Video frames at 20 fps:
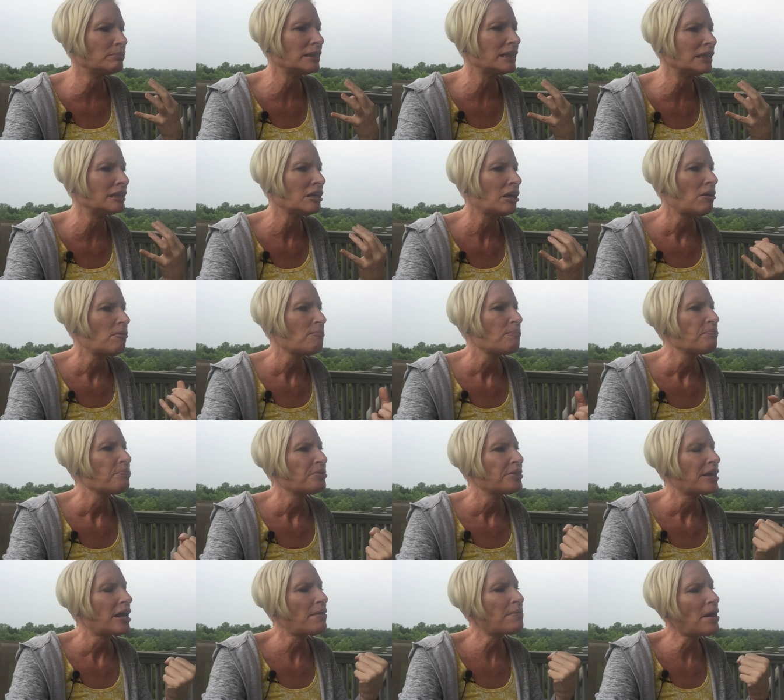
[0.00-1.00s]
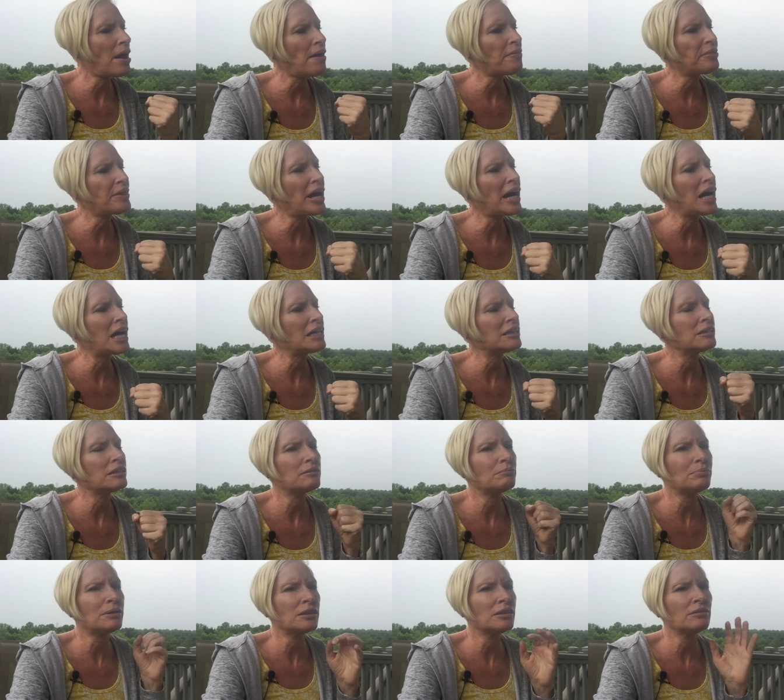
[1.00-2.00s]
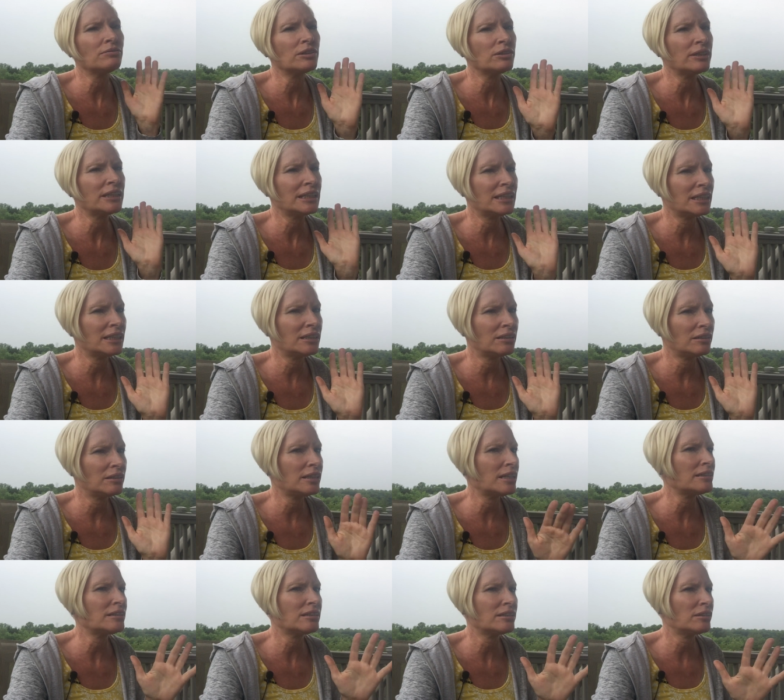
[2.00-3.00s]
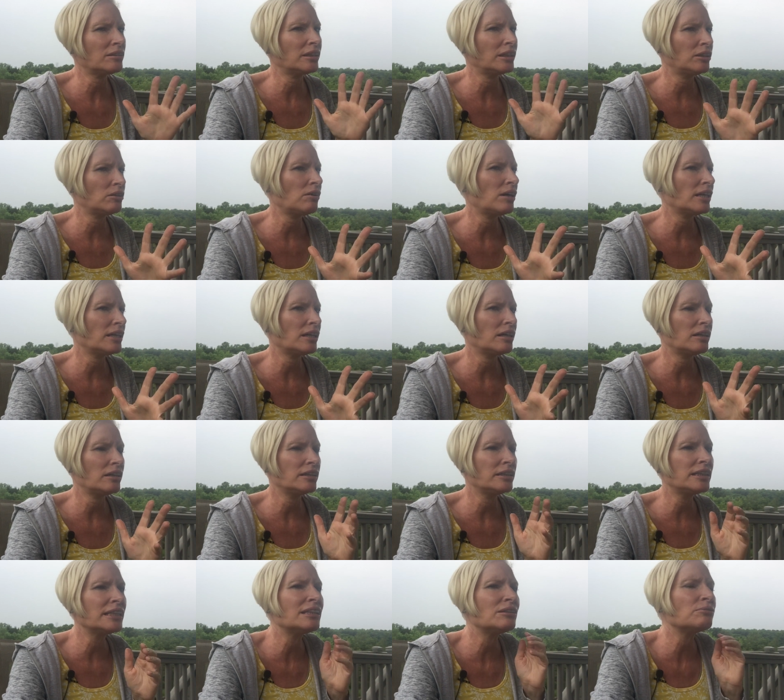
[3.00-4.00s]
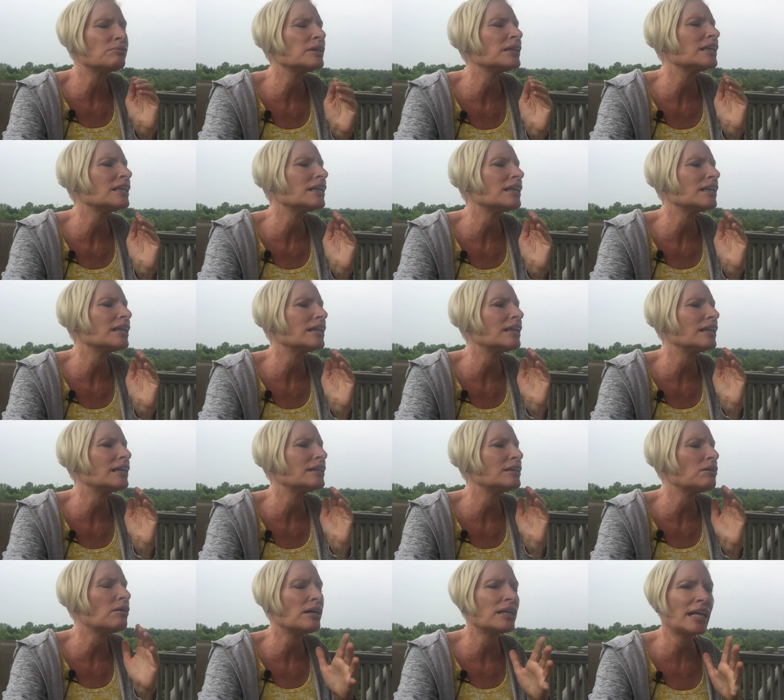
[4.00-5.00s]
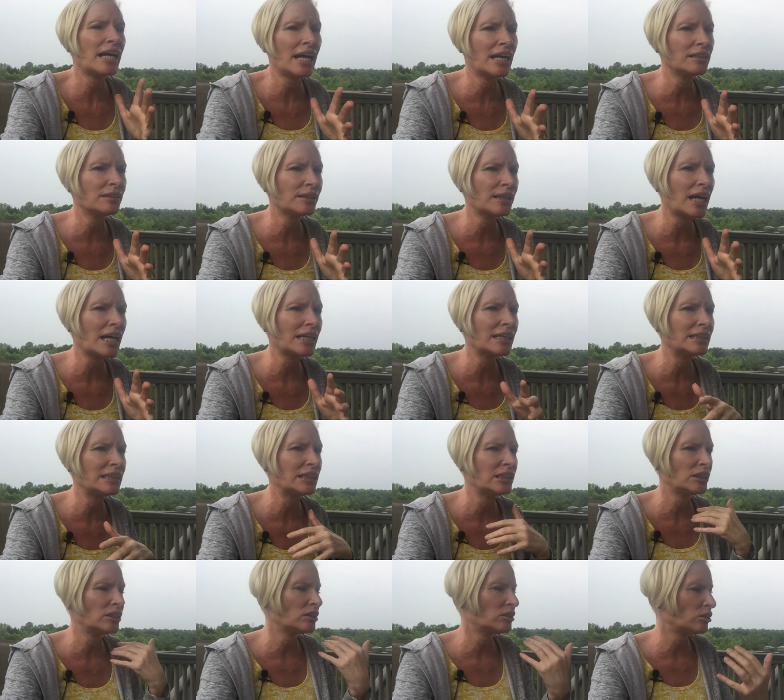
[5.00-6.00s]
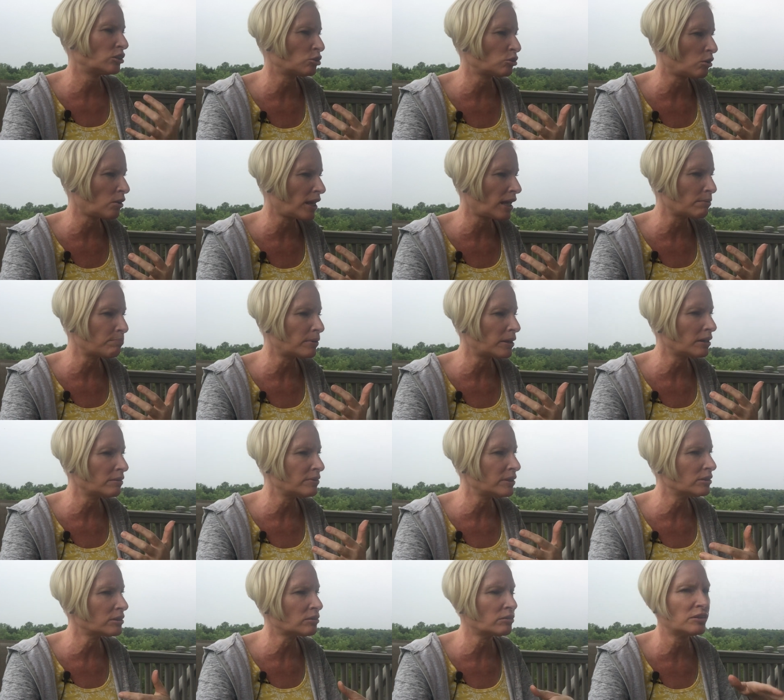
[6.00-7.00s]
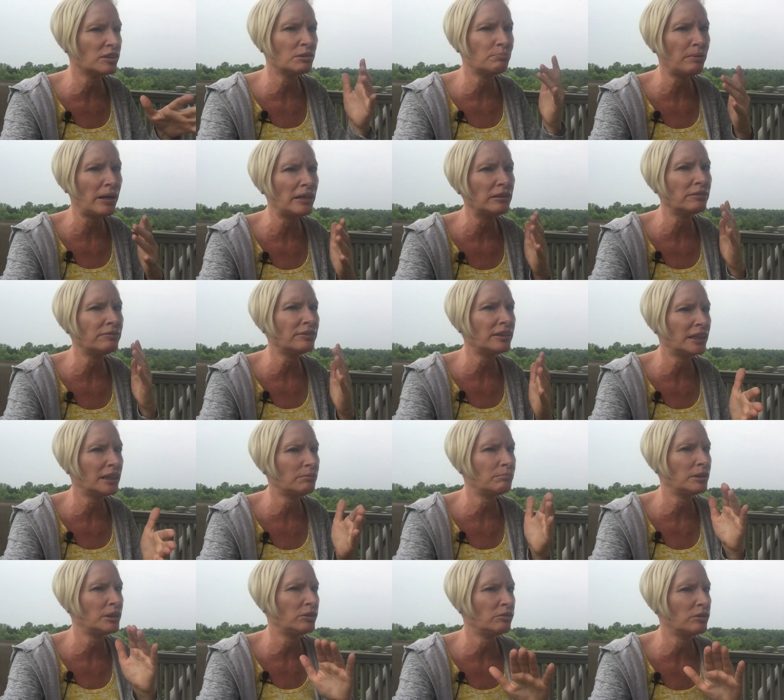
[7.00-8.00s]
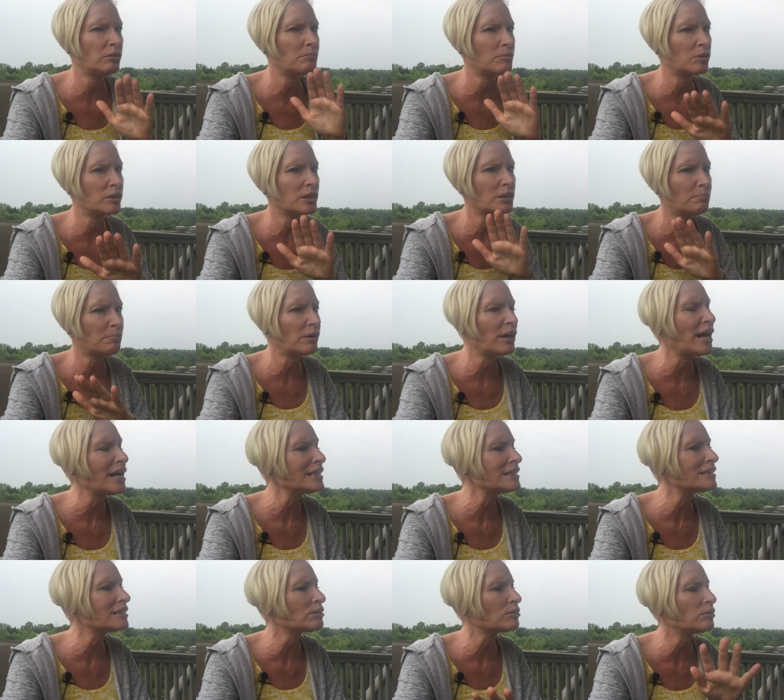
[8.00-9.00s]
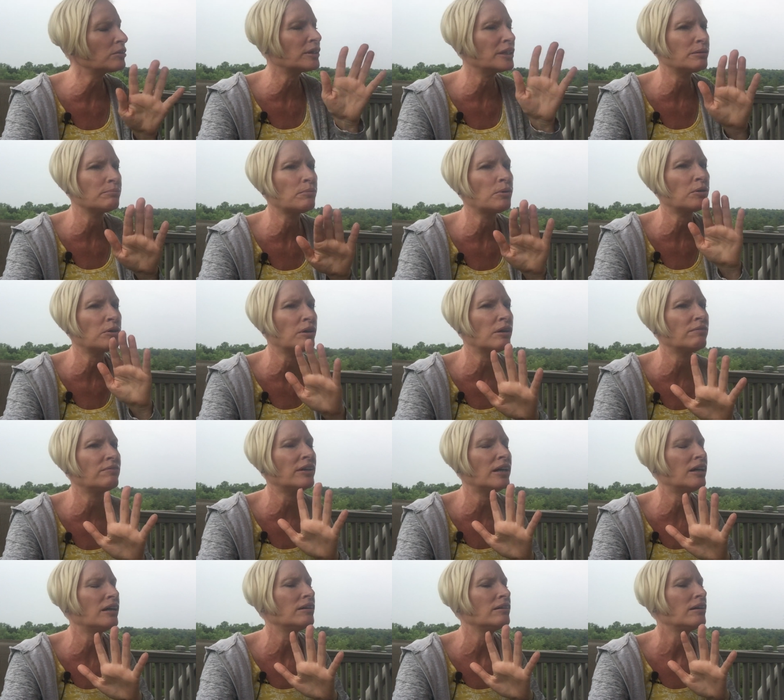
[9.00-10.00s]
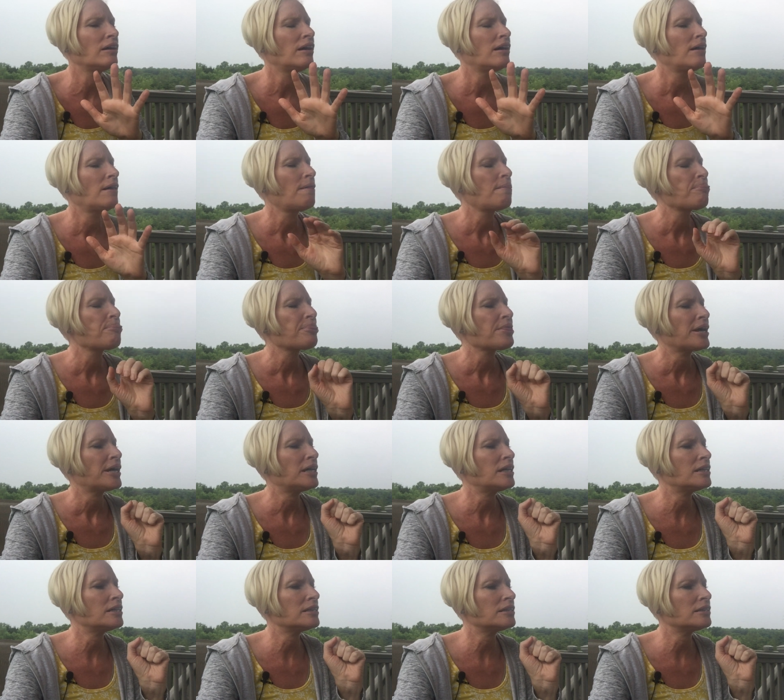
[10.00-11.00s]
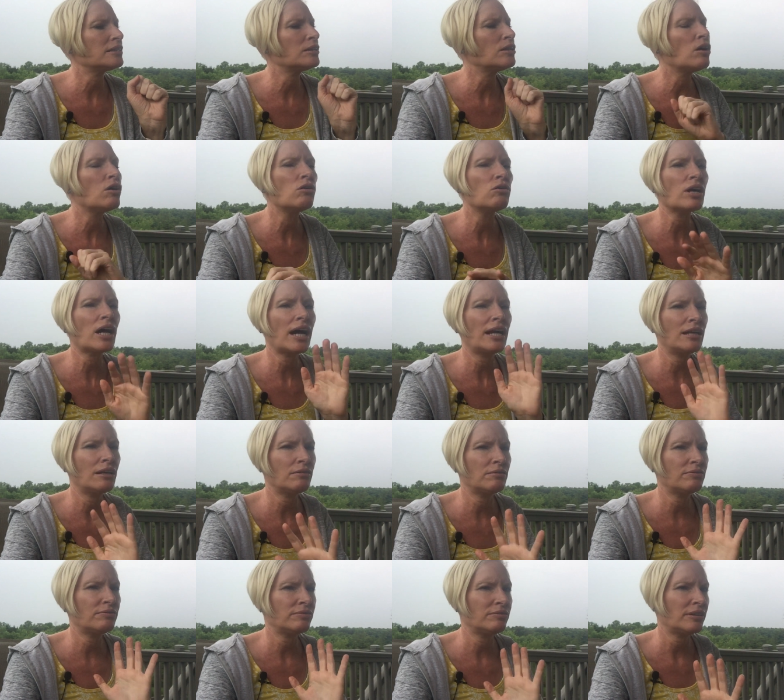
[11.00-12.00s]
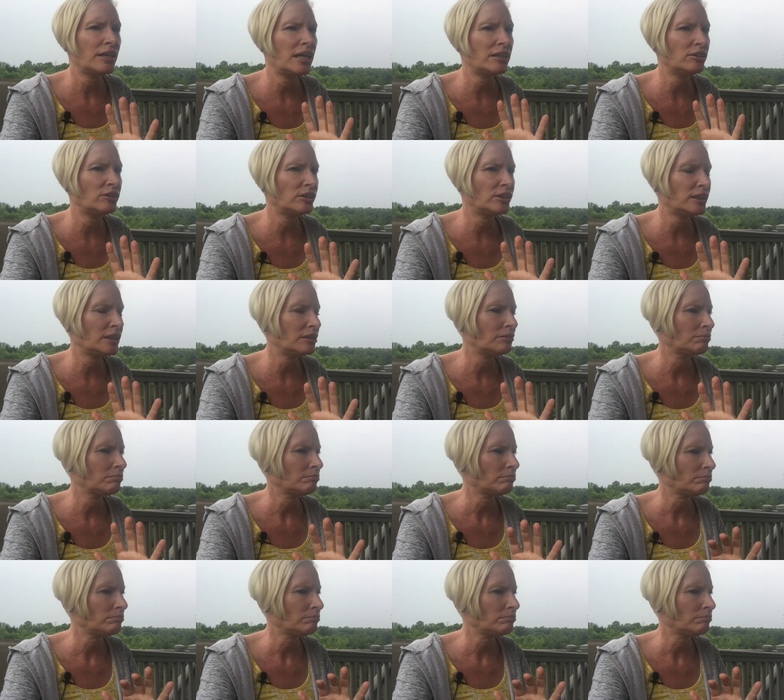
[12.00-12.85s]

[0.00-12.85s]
bit and that that part of you he didn't necessarily know how to didn't really know how to handle that because he couldn't control that part of you so it was better for him when you were more depressed or in more of a uh, low kind of energy.